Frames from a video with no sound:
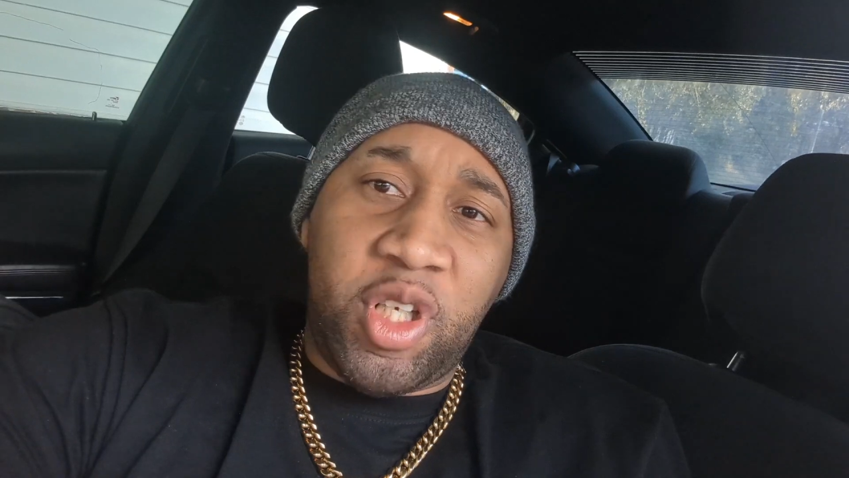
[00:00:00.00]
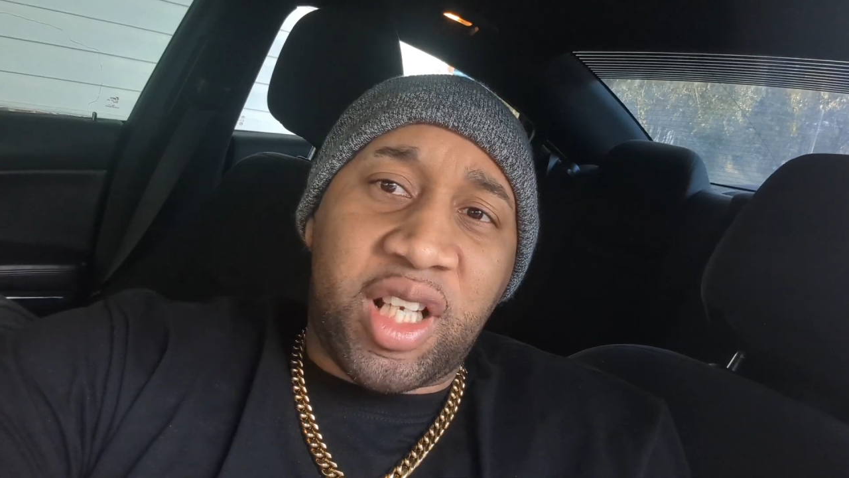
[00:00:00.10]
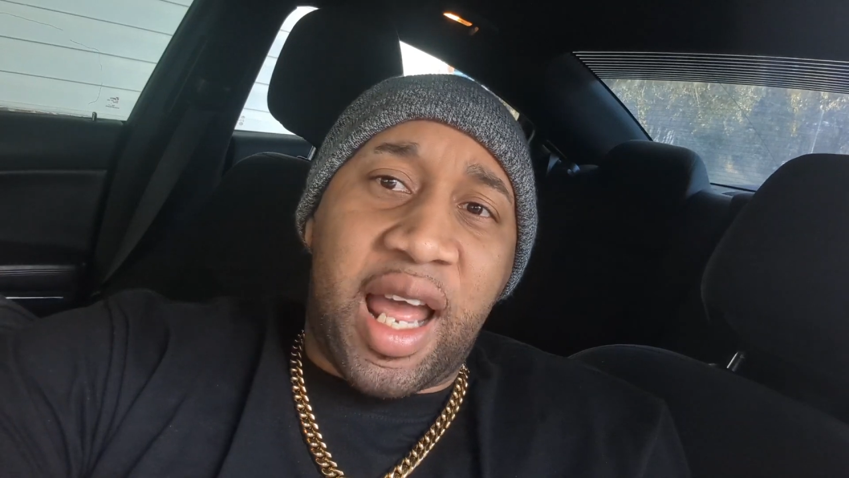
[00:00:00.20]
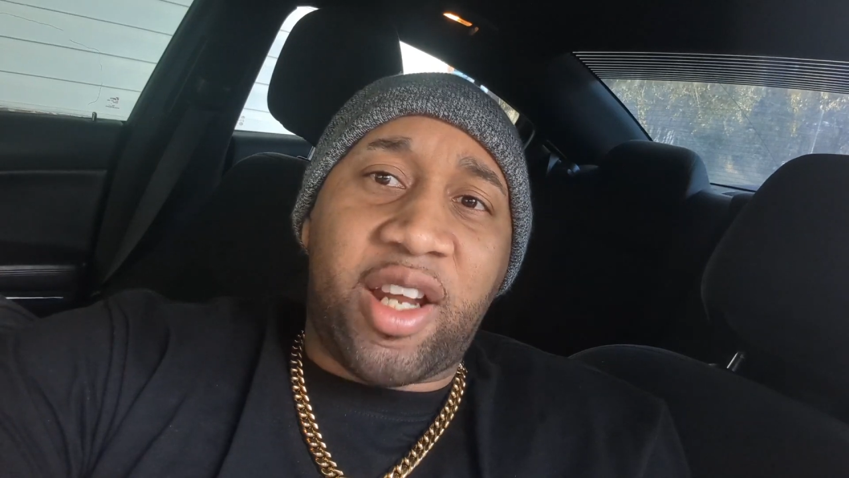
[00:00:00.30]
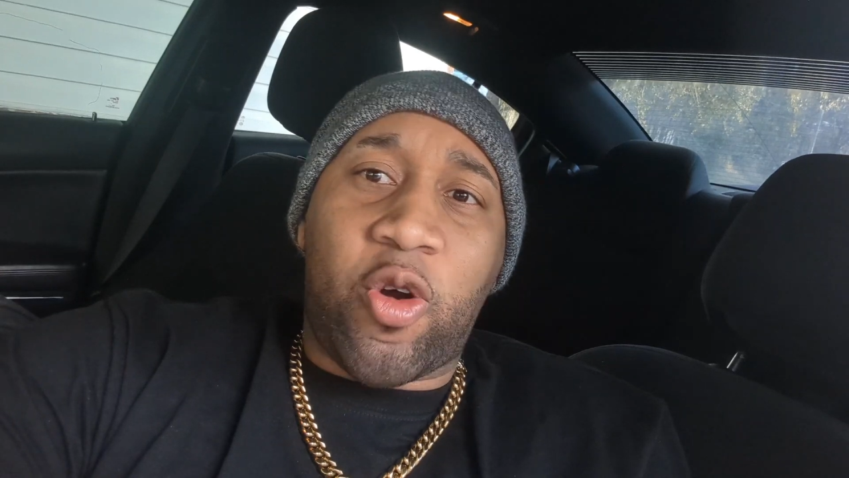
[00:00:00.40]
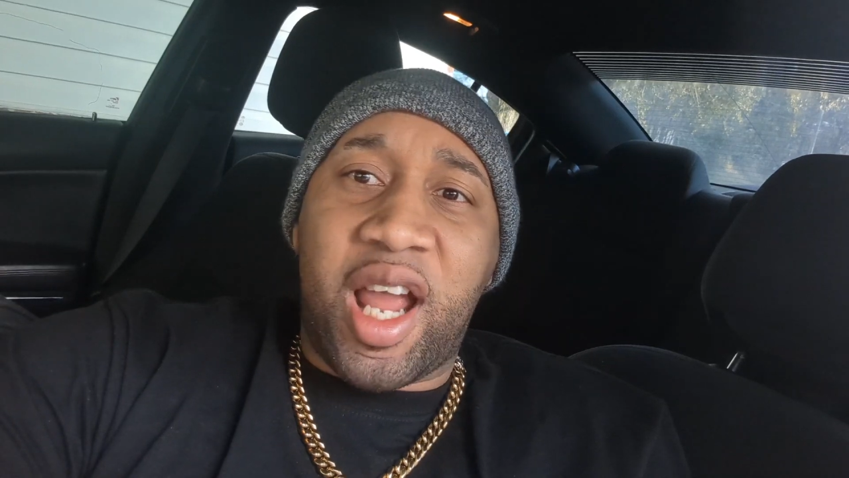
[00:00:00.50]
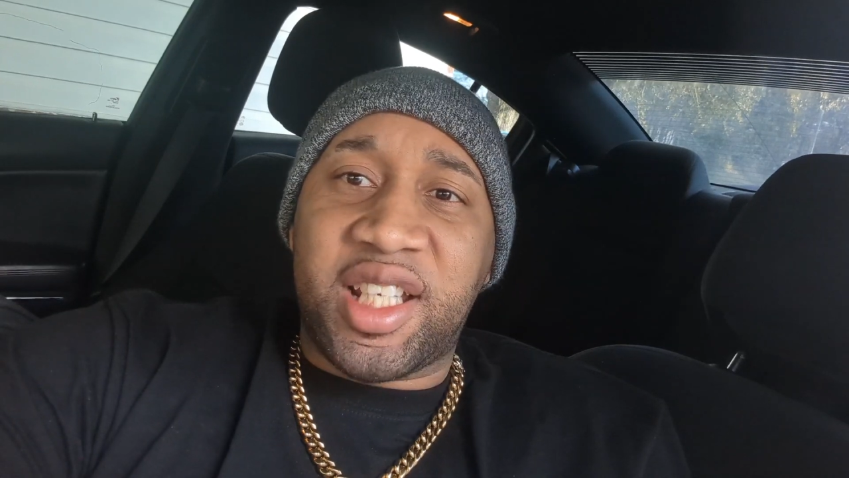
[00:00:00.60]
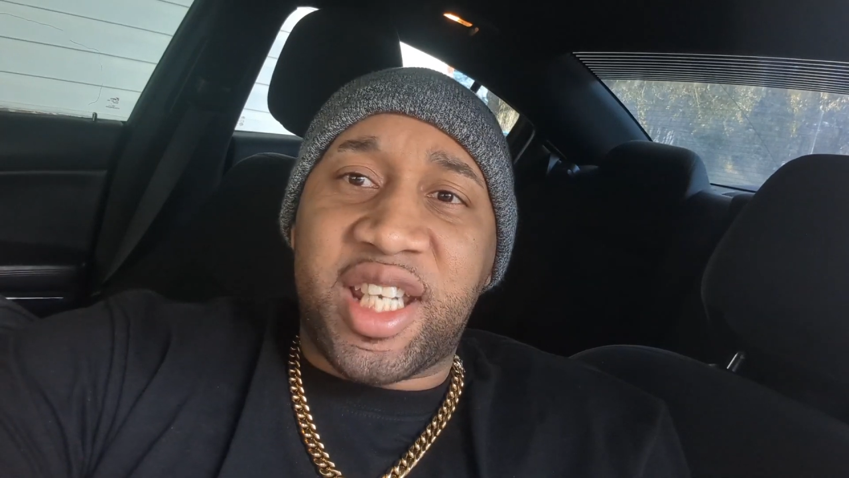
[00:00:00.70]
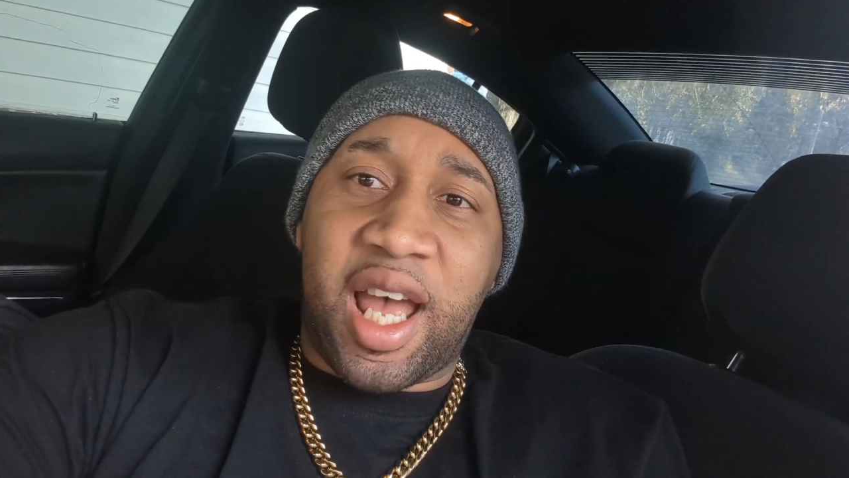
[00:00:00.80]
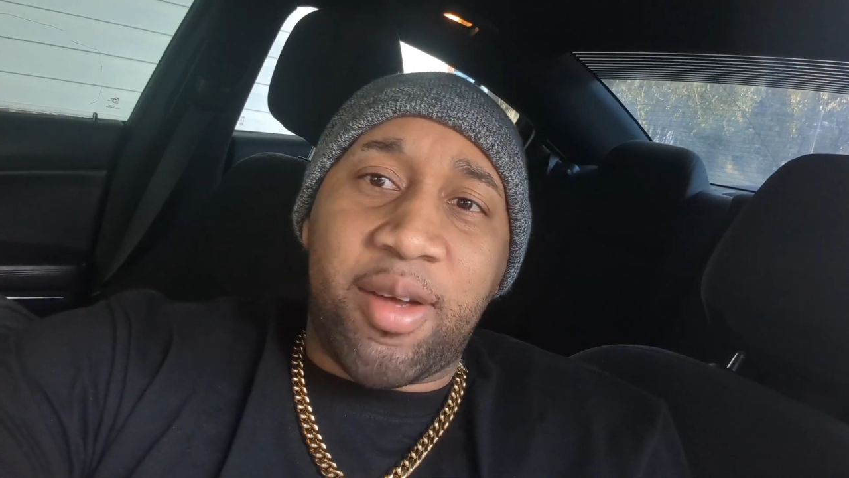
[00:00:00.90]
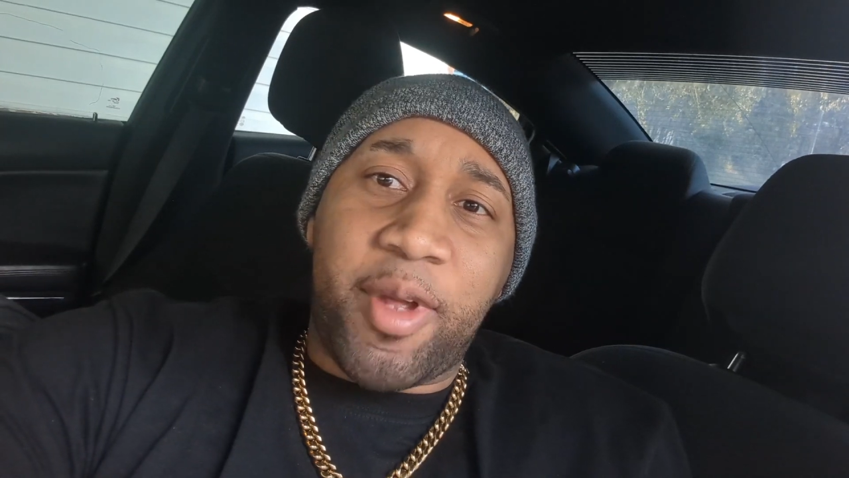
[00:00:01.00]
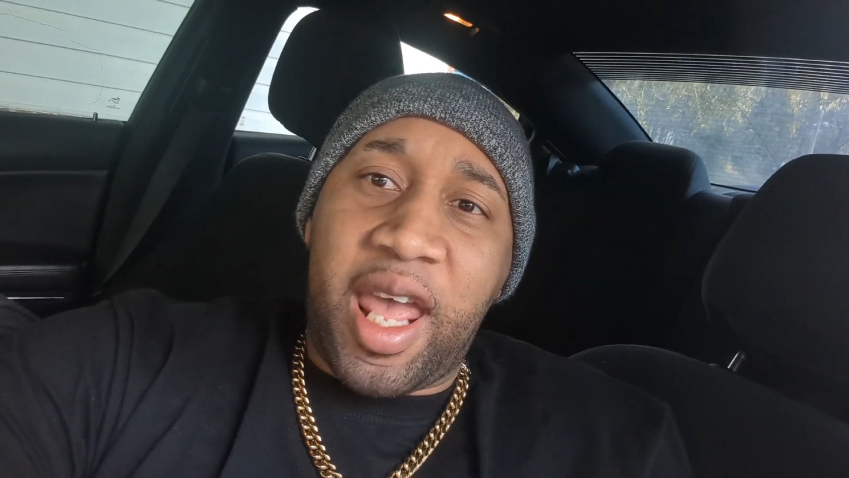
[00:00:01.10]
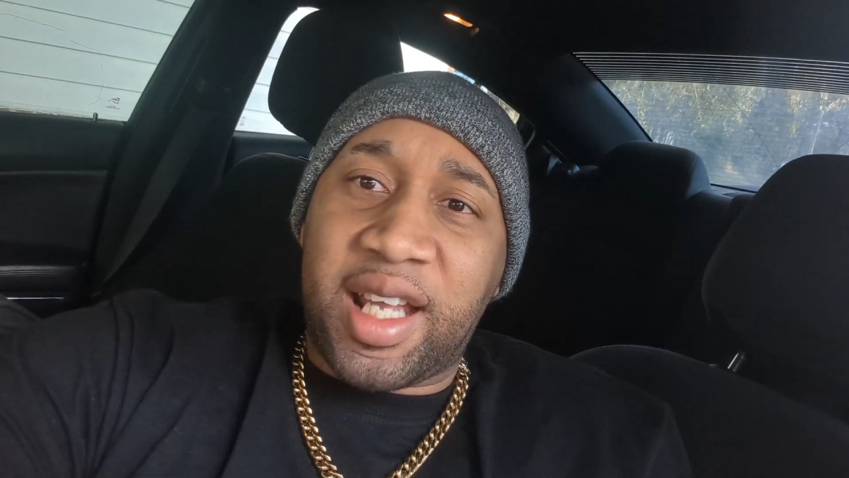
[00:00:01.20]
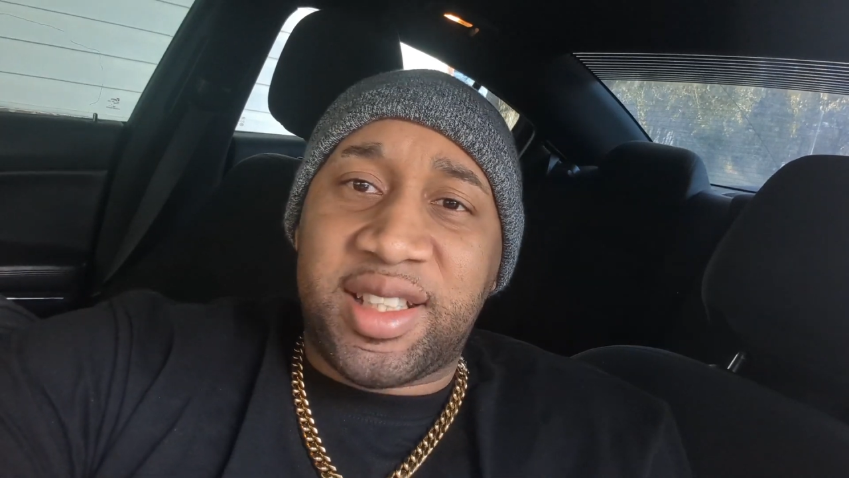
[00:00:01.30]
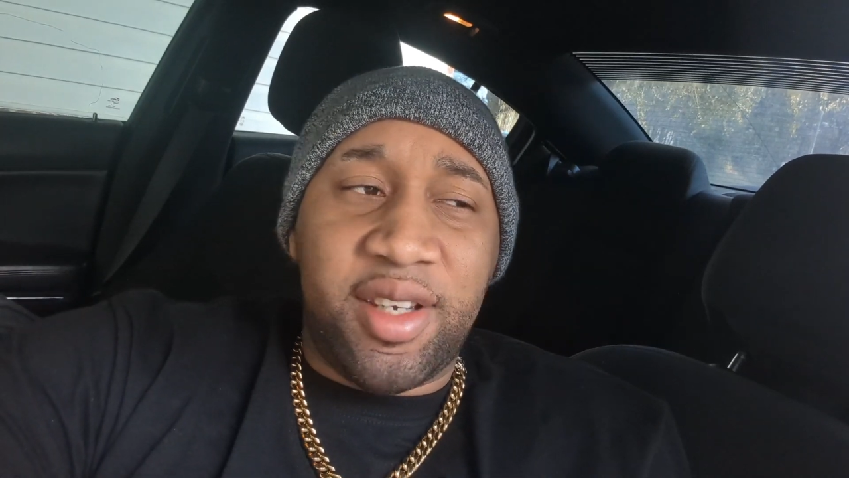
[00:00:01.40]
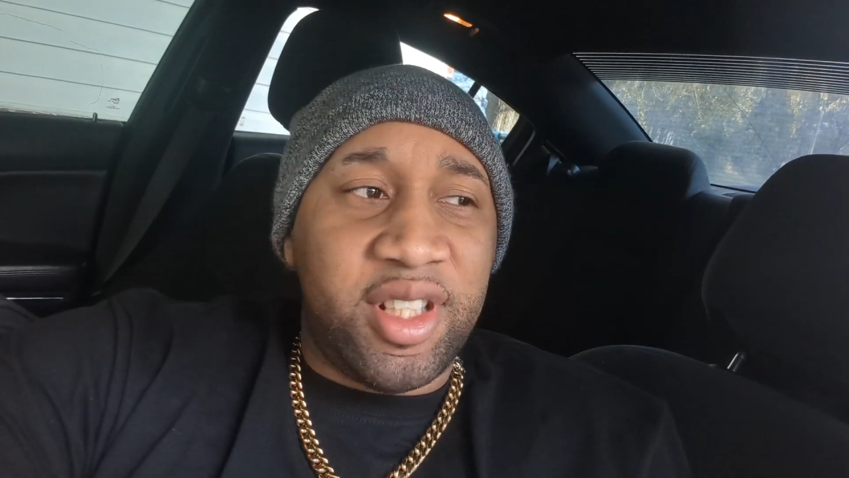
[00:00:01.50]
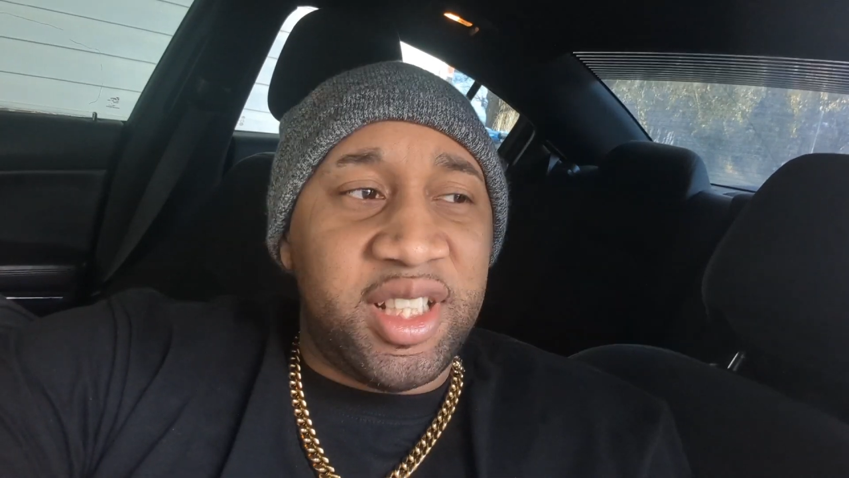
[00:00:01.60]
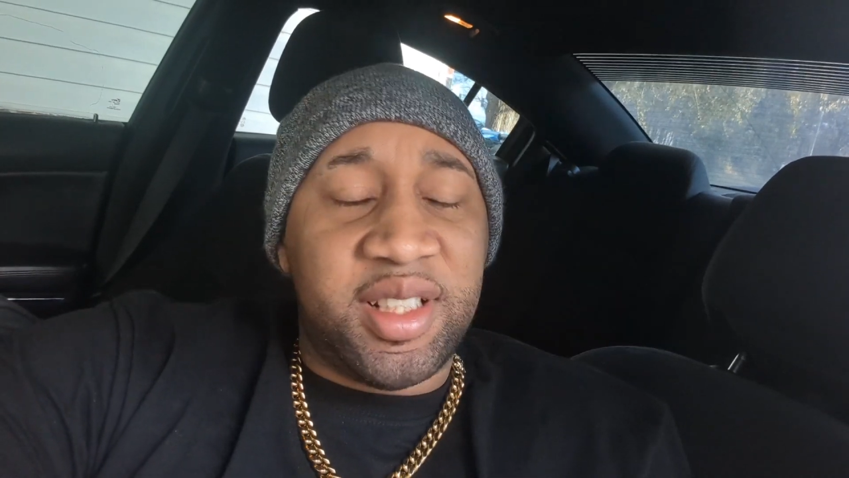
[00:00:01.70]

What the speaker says: Look like crash out activity.